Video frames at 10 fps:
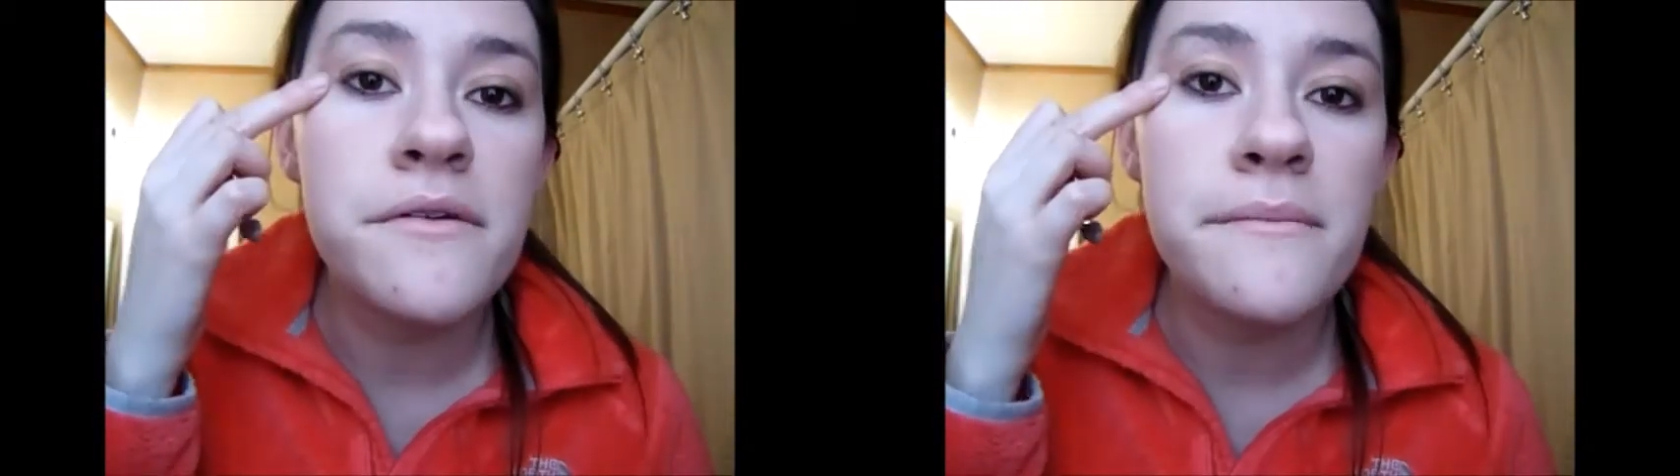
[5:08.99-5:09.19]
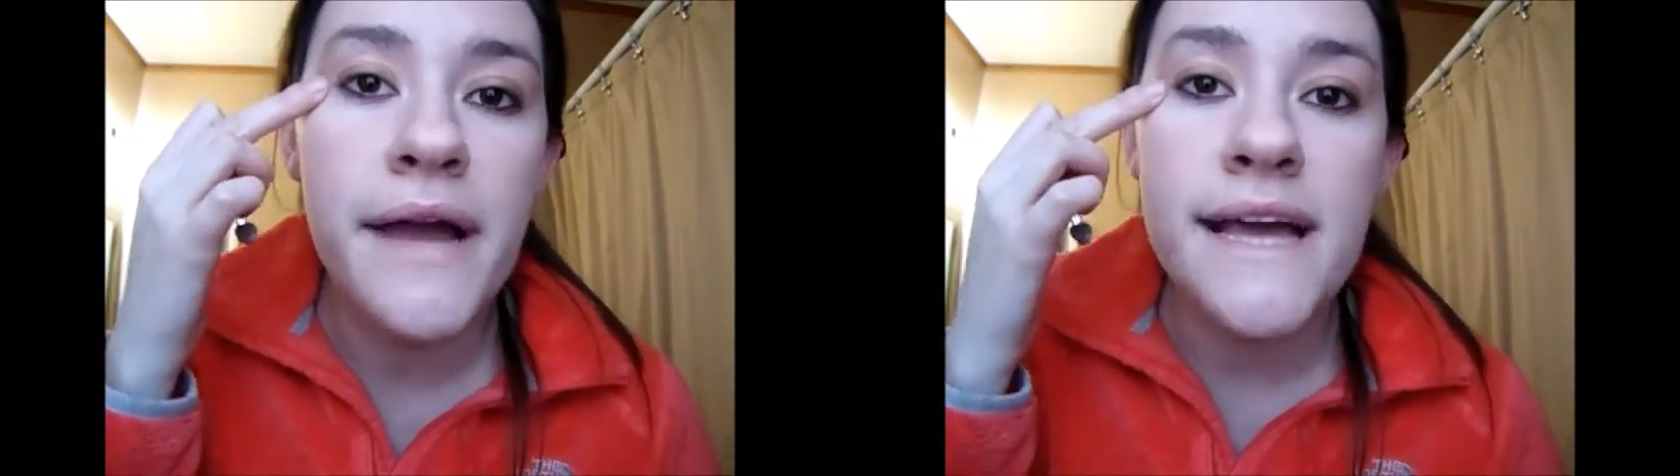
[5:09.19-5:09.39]

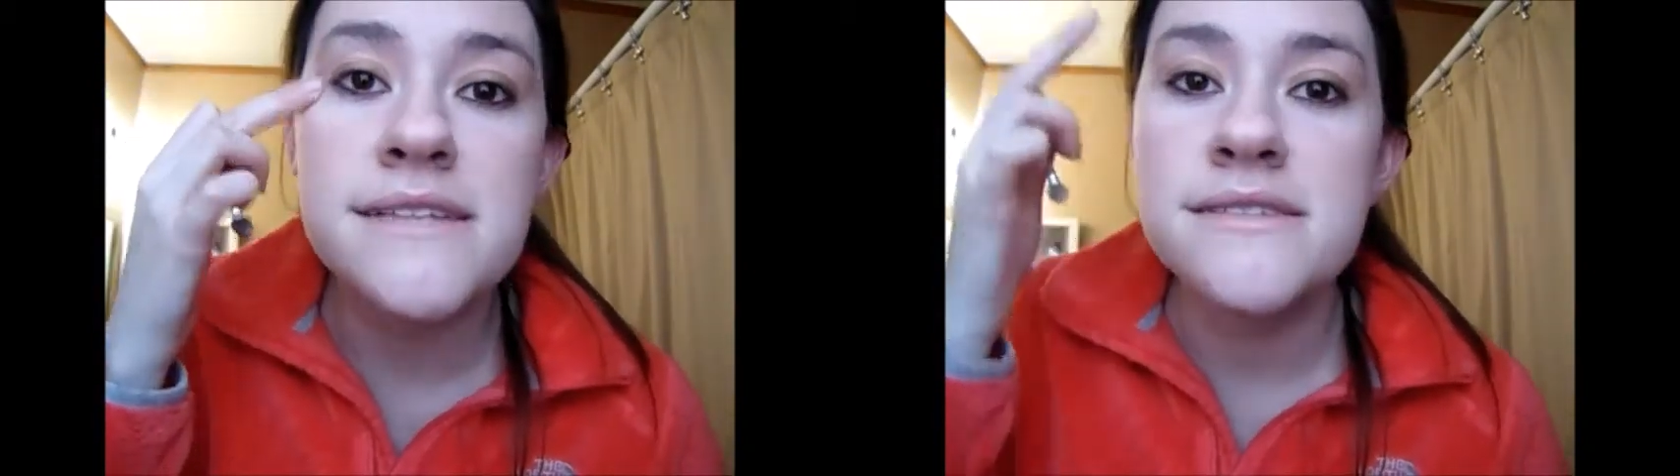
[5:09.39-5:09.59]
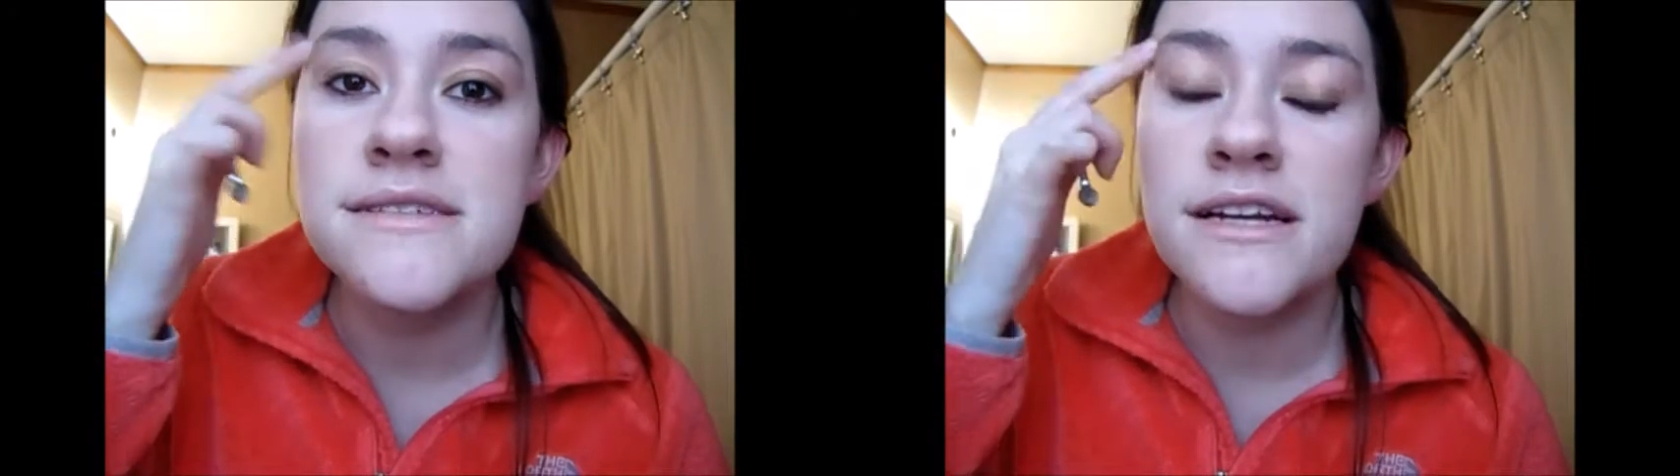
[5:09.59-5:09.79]
your
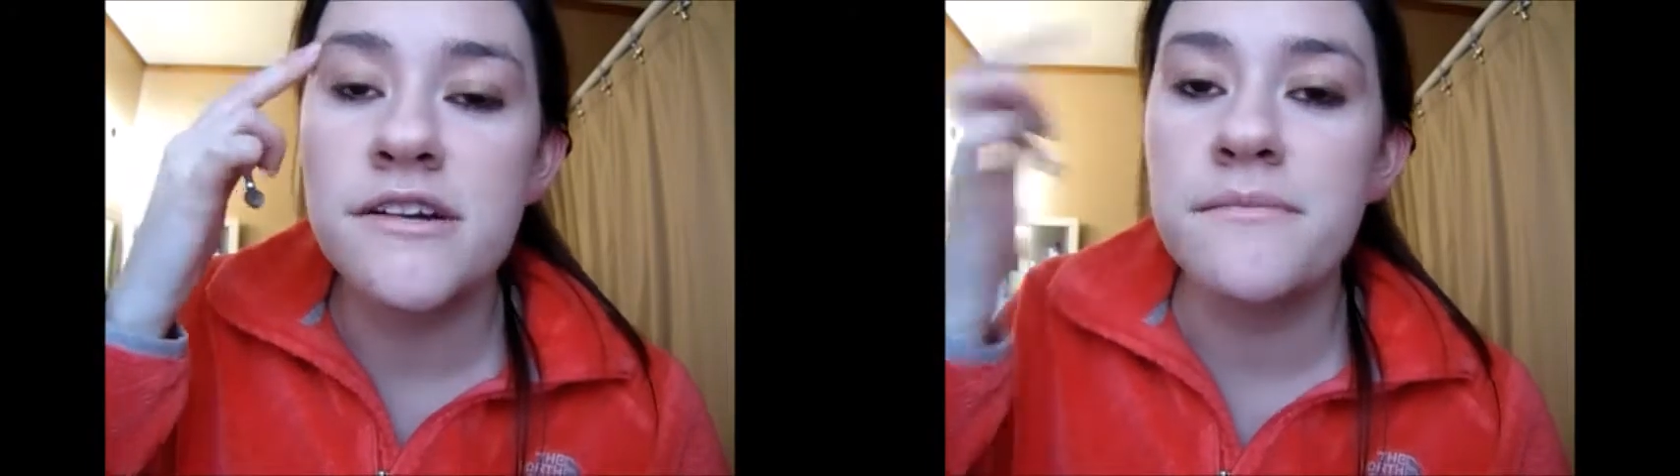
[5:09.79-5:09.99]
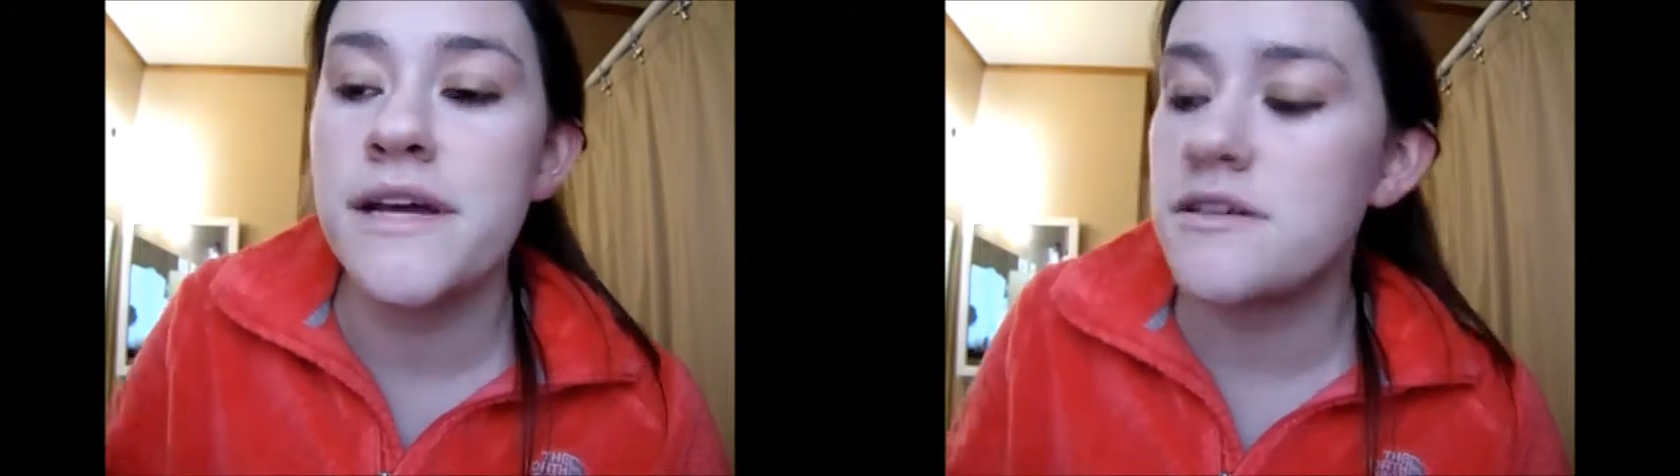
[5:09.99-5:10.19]
base
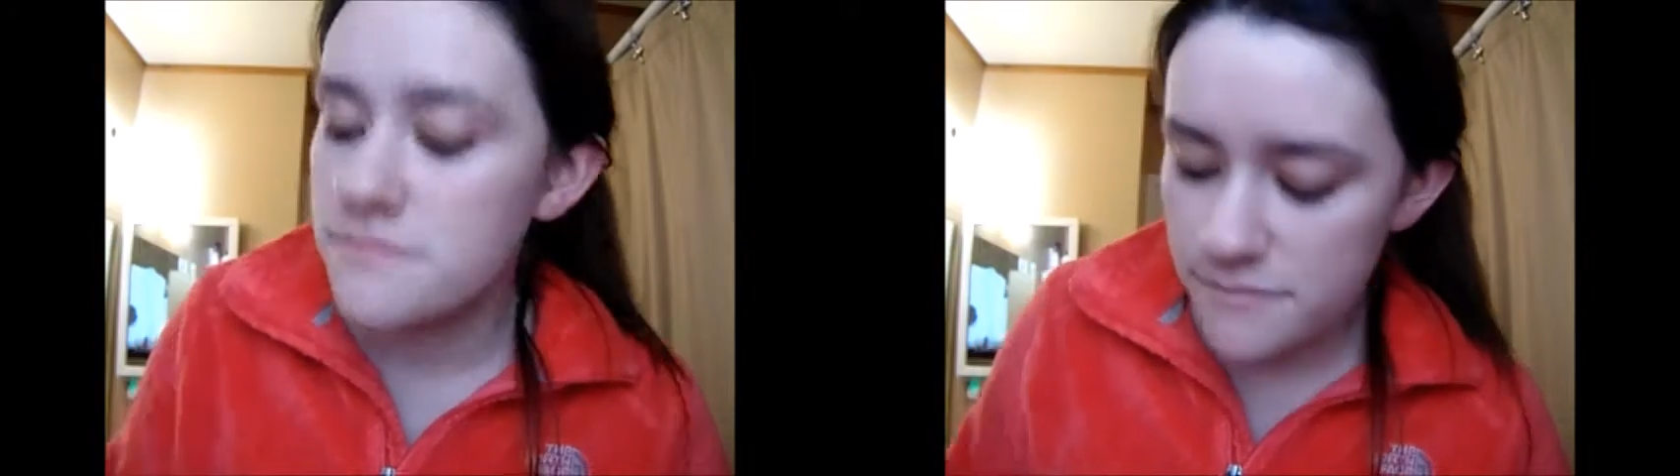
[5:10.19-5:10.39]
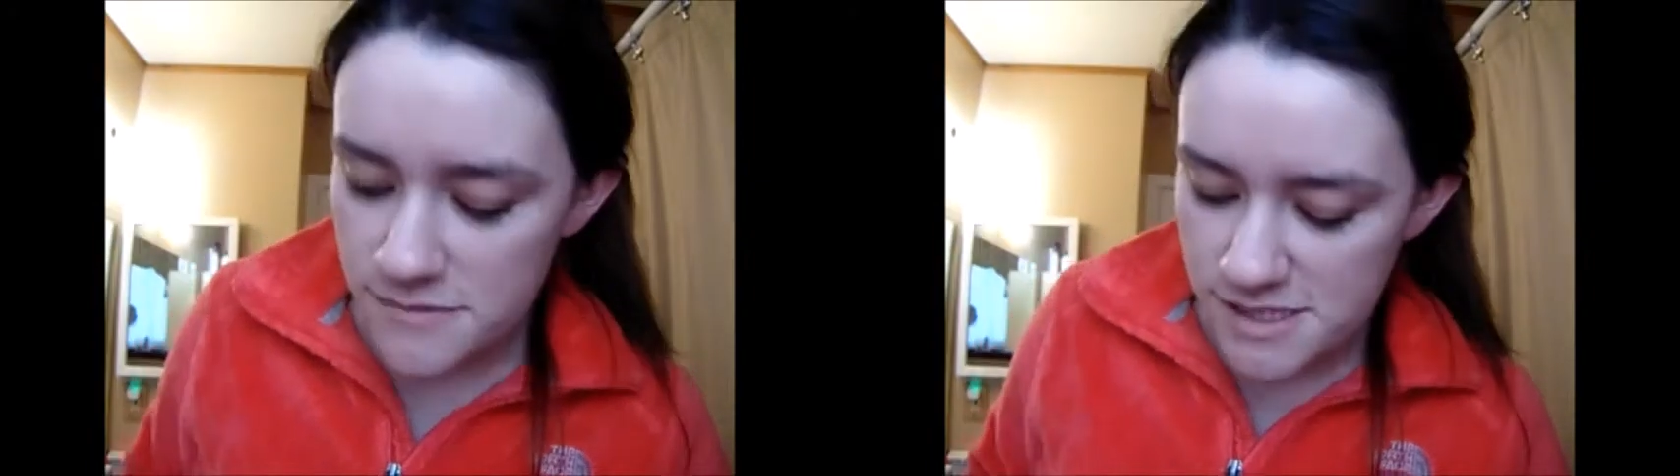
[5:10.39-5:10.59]
in your middle